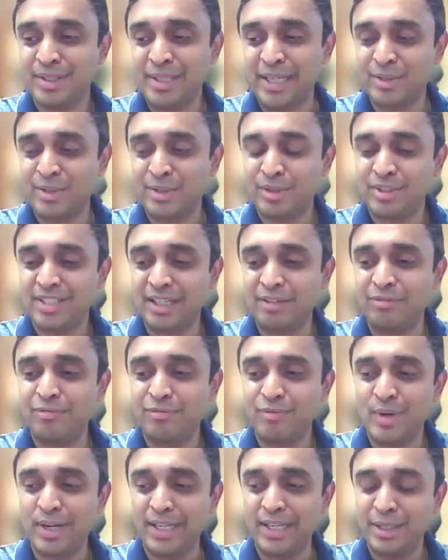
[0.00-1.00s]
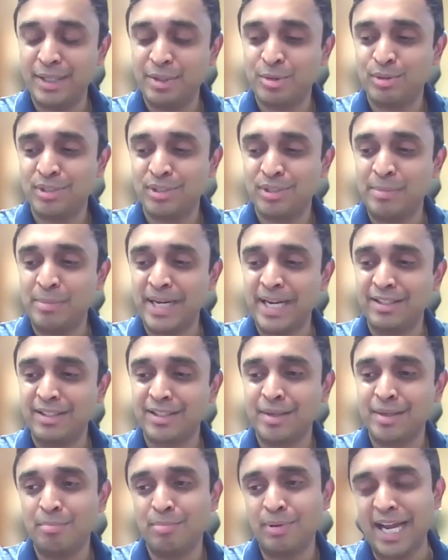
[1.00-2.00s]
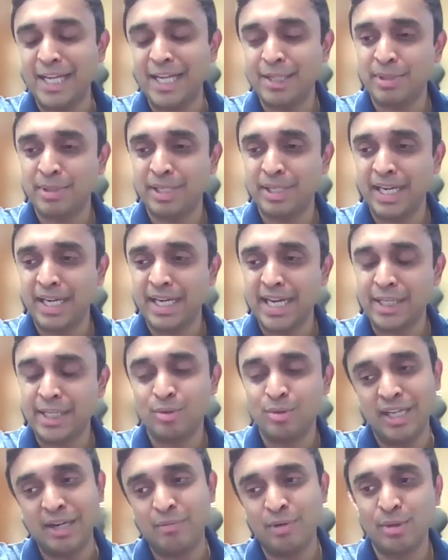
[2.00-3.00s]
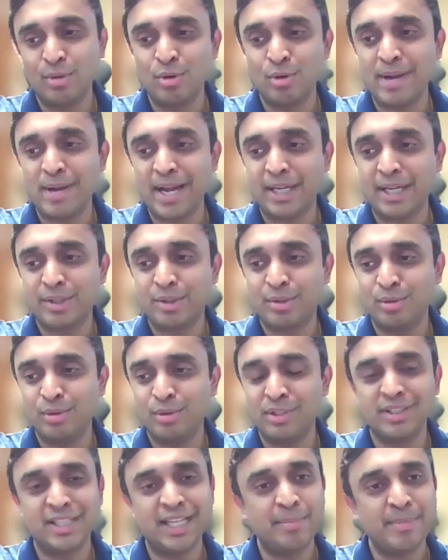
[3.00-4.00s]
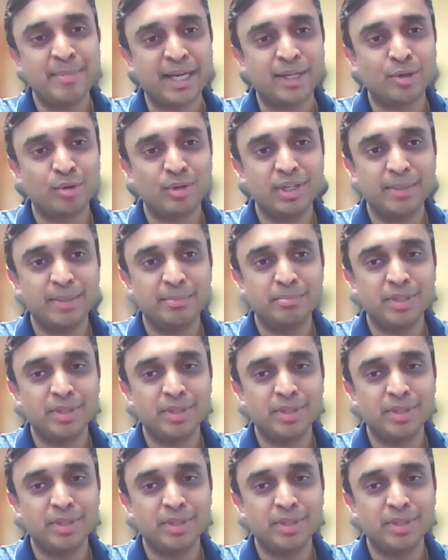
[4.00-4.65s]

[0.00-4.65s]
That's tough one to summarize compliance. But again, actually, I will go back to the same acronym,